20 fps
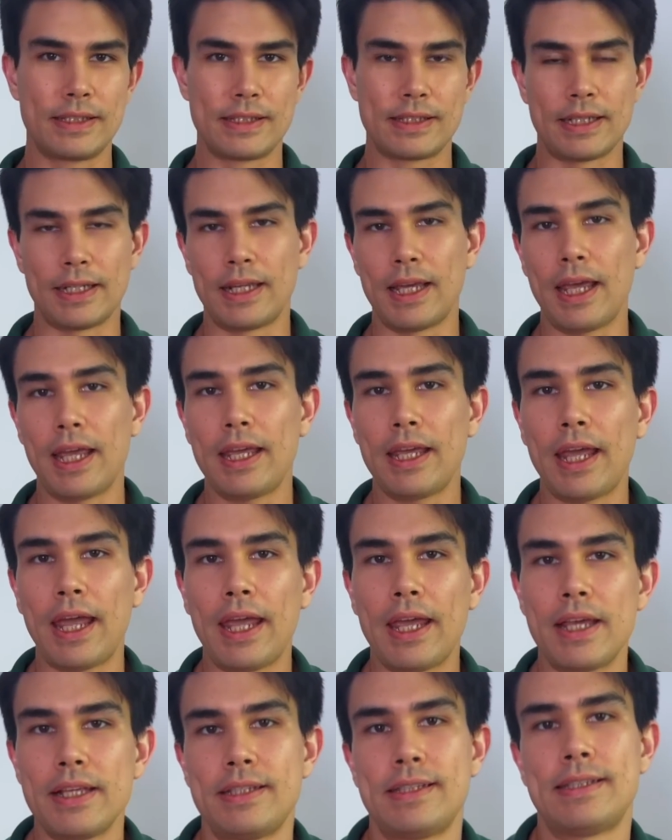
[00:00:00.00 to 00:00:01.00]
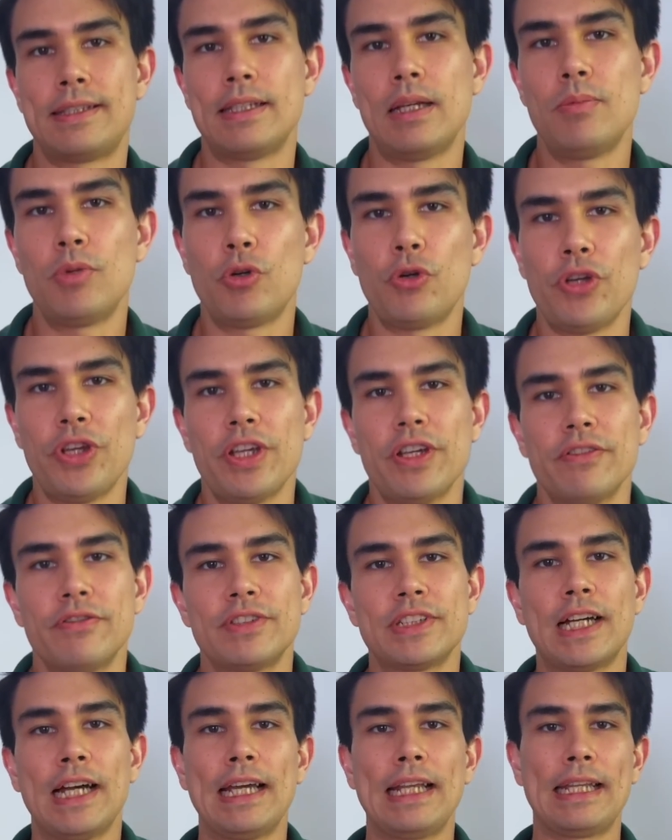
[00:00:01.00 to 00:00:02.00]
today a summary of
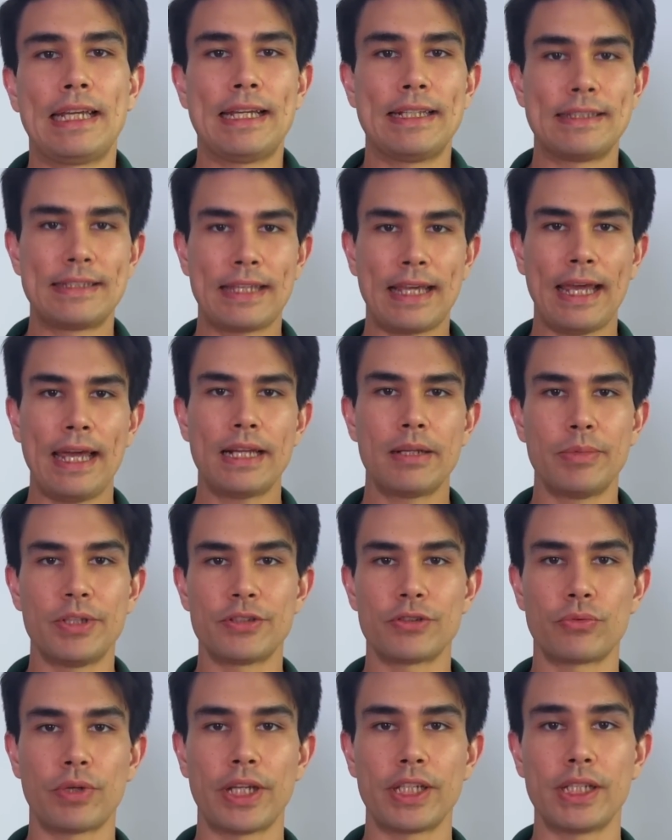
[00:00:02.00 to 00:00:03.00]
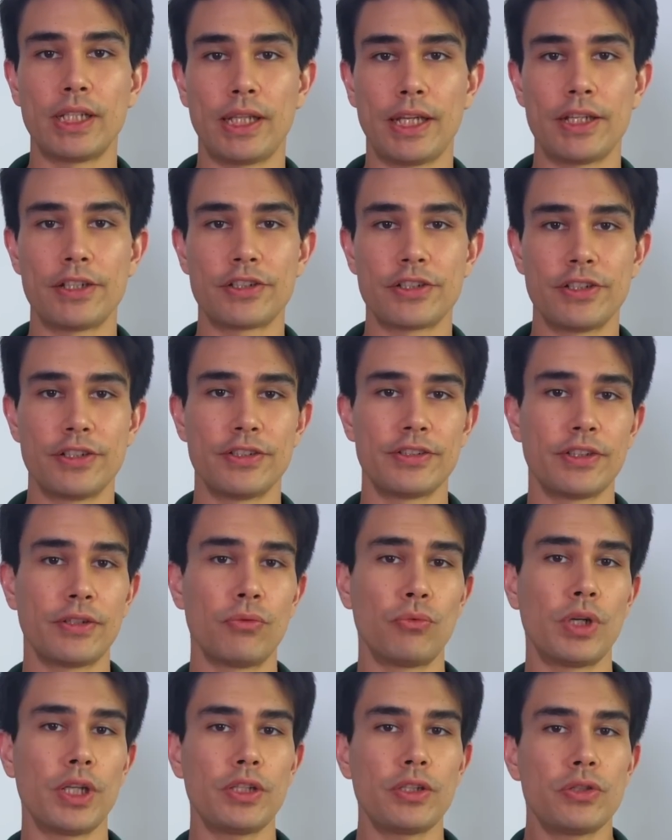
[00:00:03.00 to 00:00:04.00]
Thailand's cannabis regulations
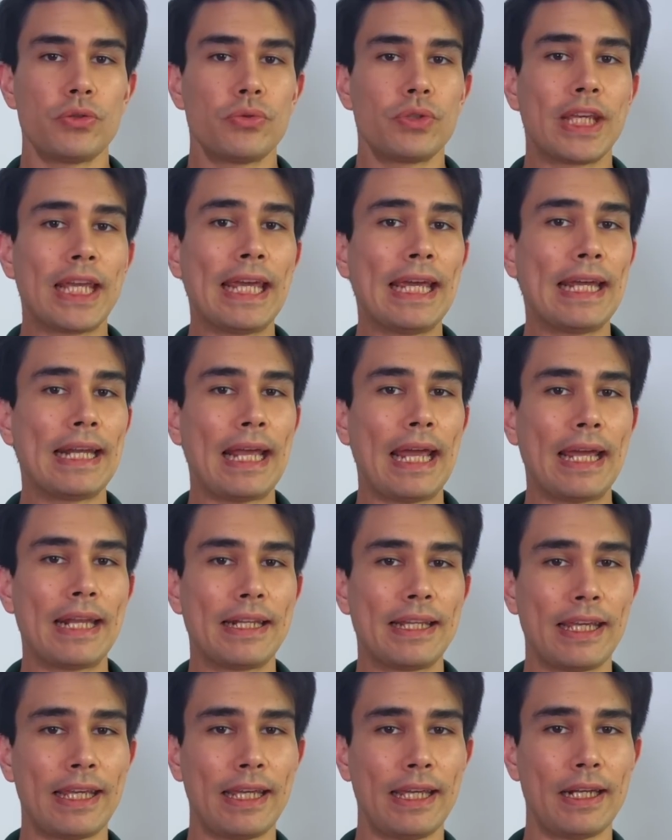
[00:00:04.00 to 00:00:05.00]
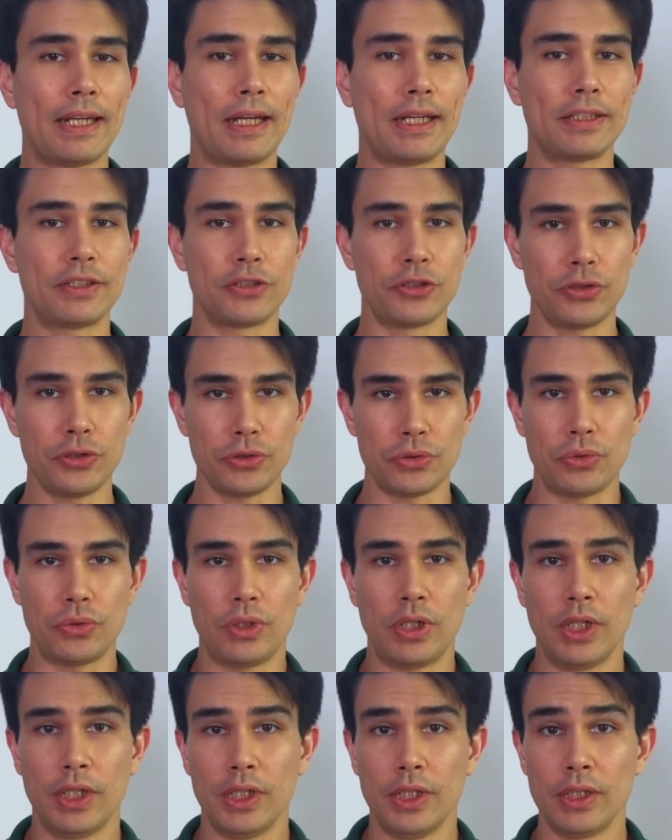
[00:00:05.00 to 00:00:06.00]
and what you can and cannot do.
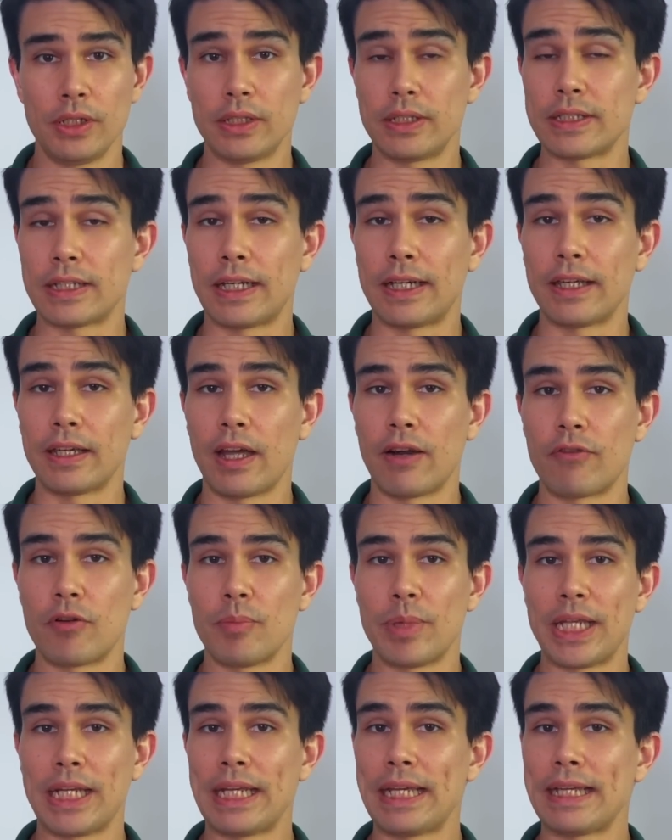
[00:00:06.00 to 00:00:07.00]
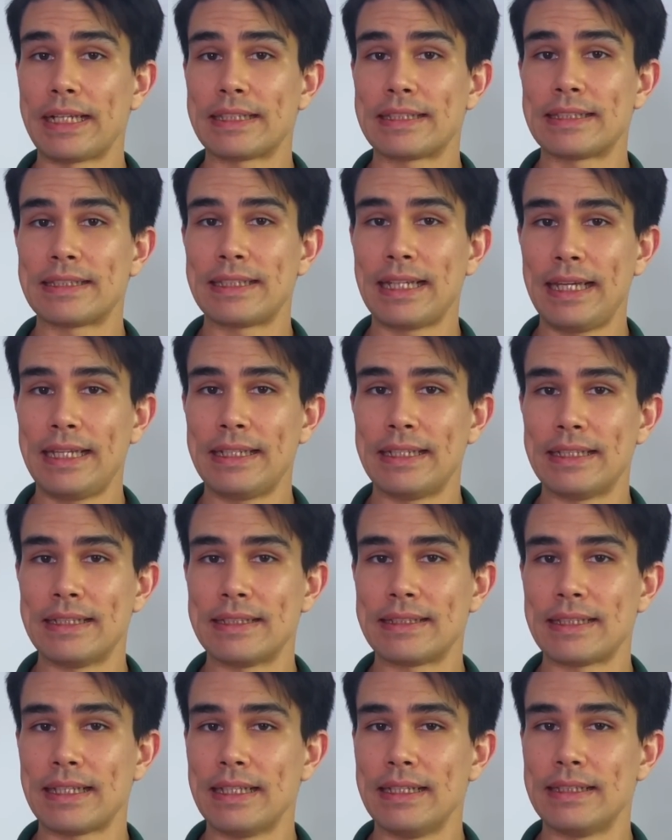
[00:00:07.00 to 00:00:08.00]
The Thai government
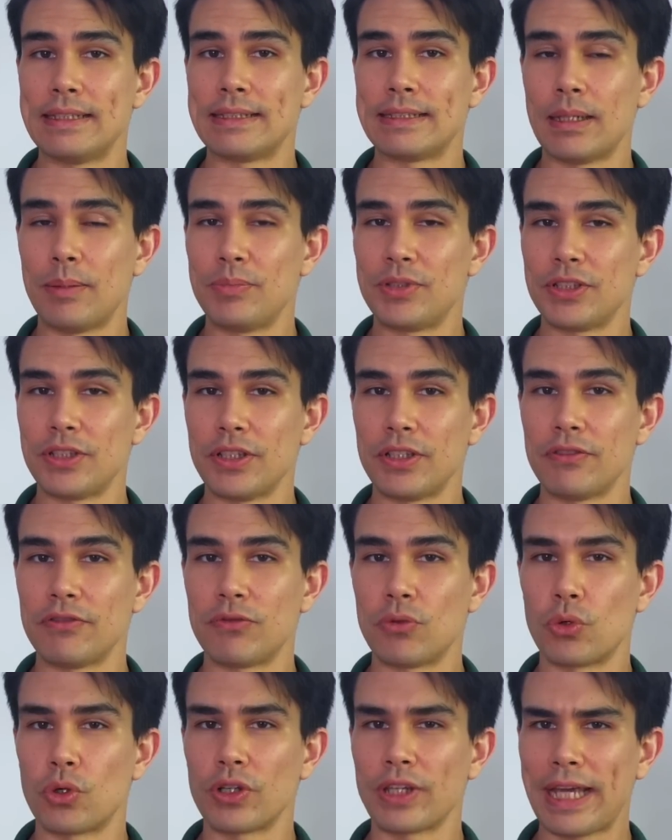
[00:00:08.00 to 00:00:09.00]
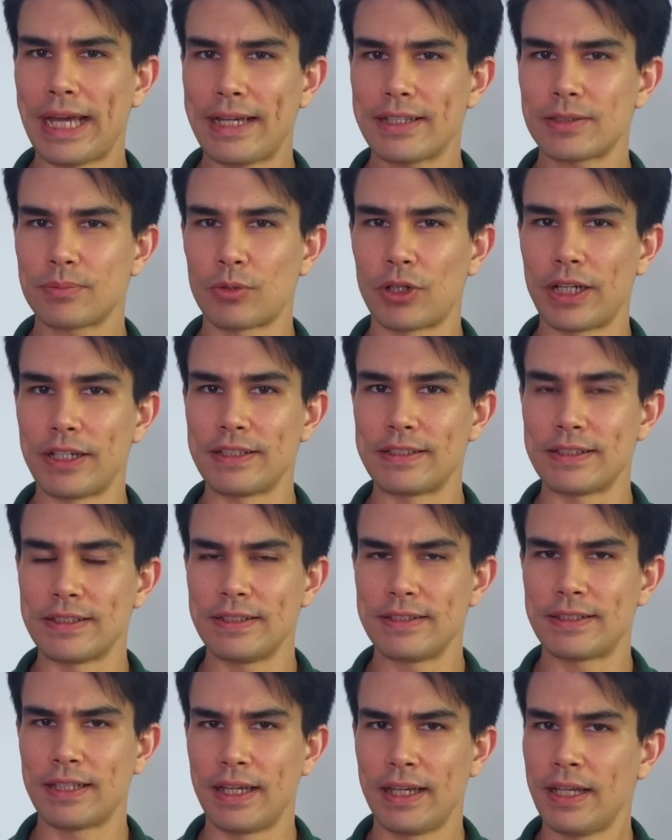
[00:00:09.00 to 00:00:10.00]
extends its subsidy for gas
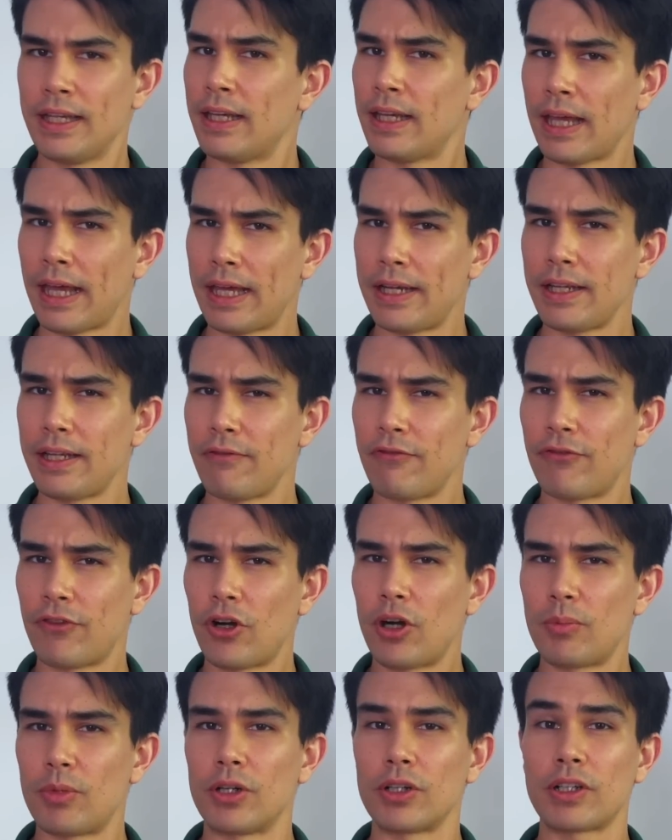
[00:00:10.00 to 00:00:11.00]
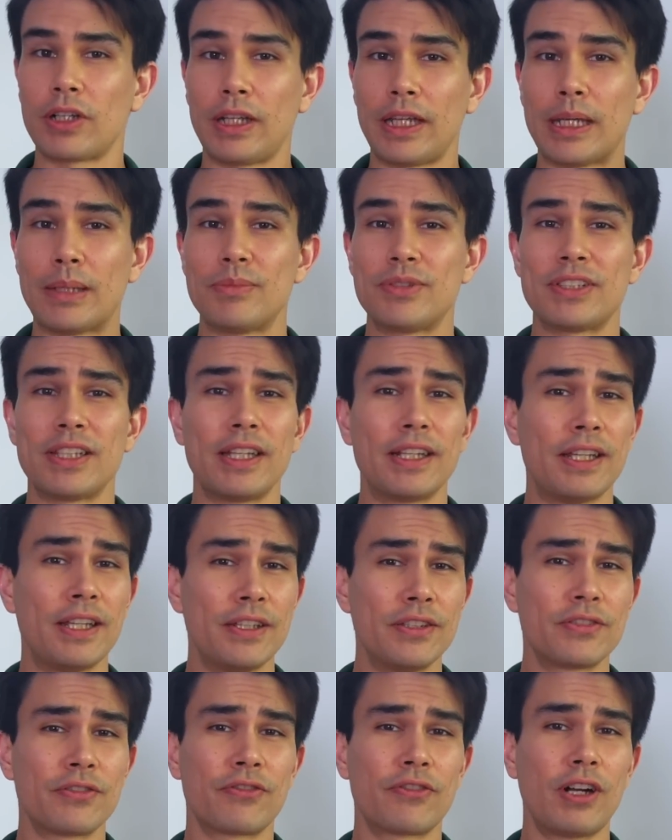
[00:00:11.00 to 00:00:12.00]
prices, and a farmer claims that
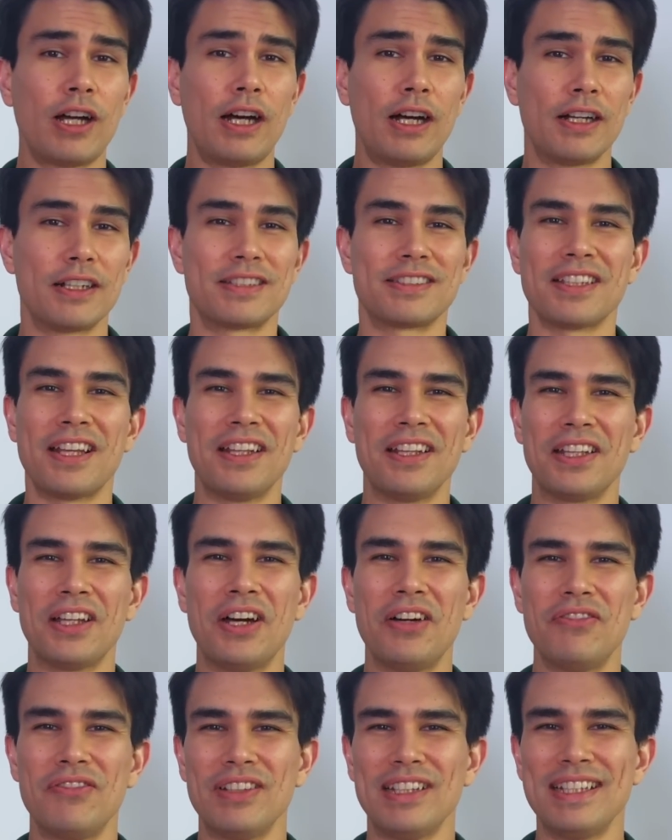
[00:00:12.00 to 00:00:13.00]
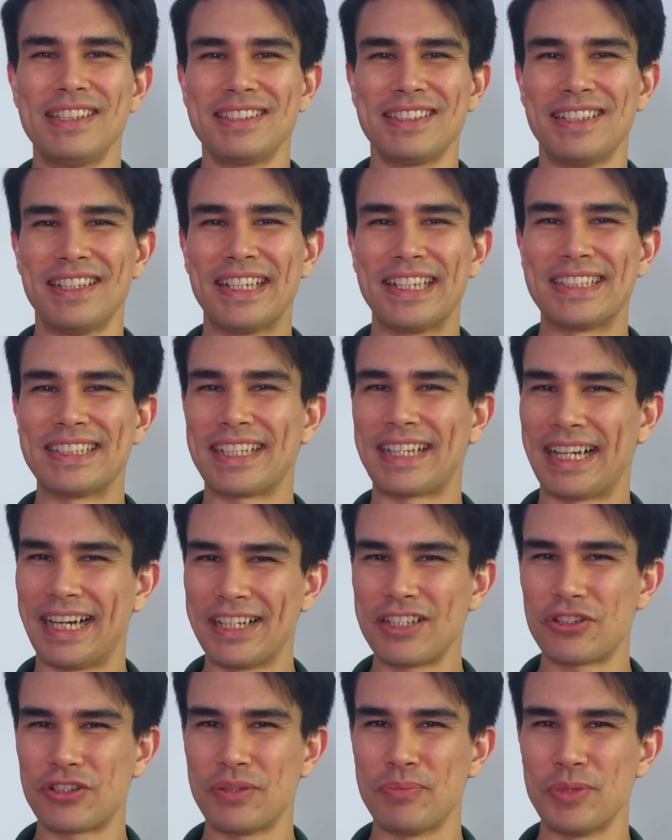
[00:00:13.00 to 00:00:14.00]
his frogs love listening to
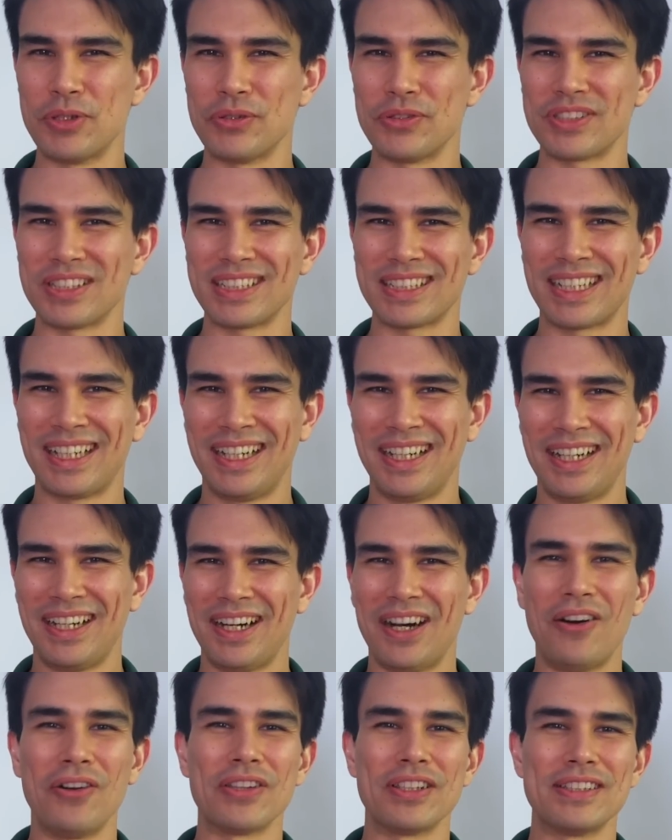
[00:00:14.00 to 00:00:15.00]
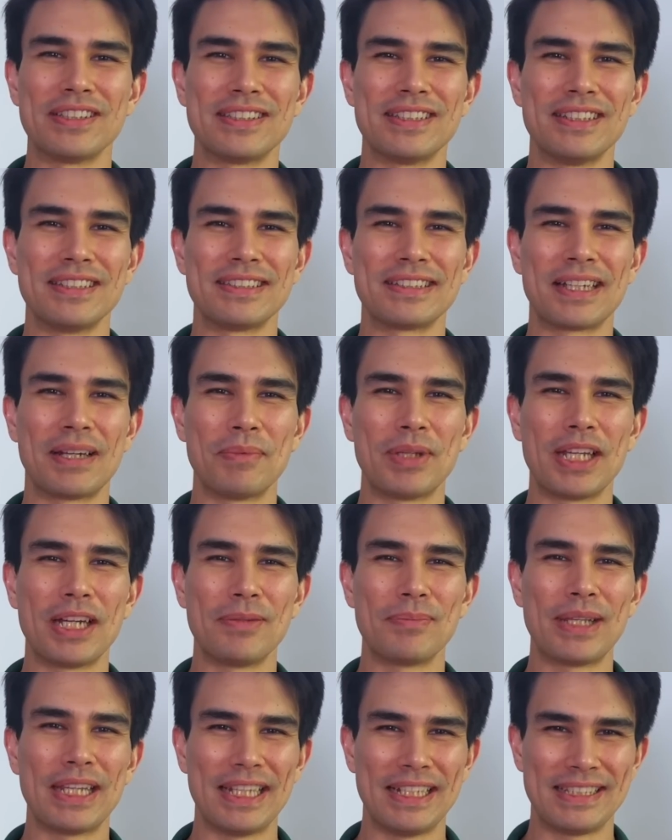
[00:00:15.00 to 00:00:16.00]
country music. All this is coming
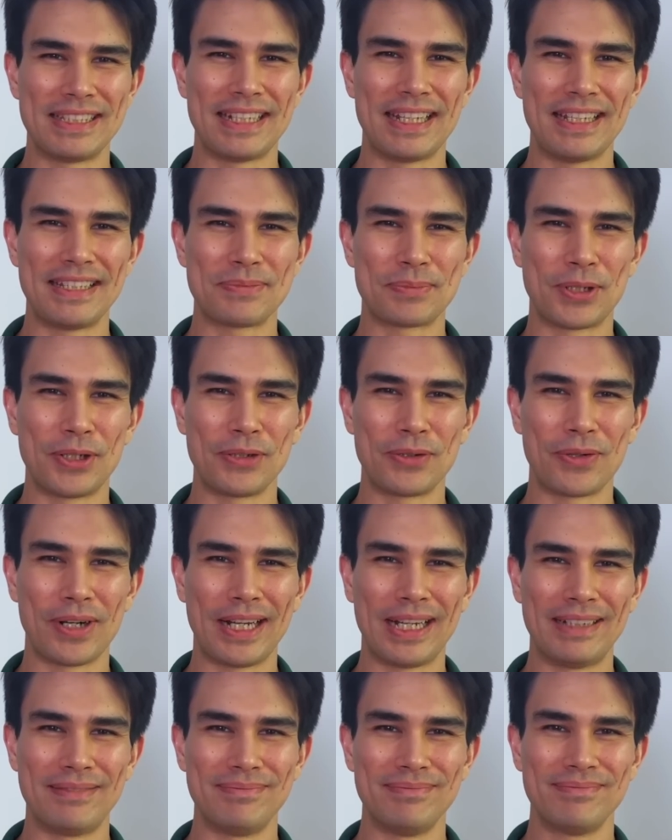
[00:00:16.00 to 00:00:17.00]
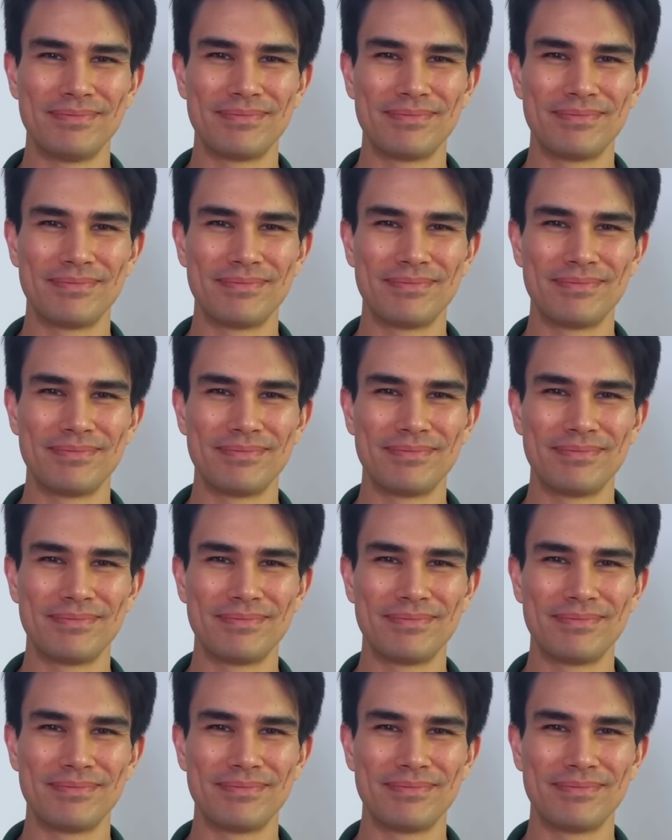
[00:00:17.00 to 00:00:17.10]
up in today's program.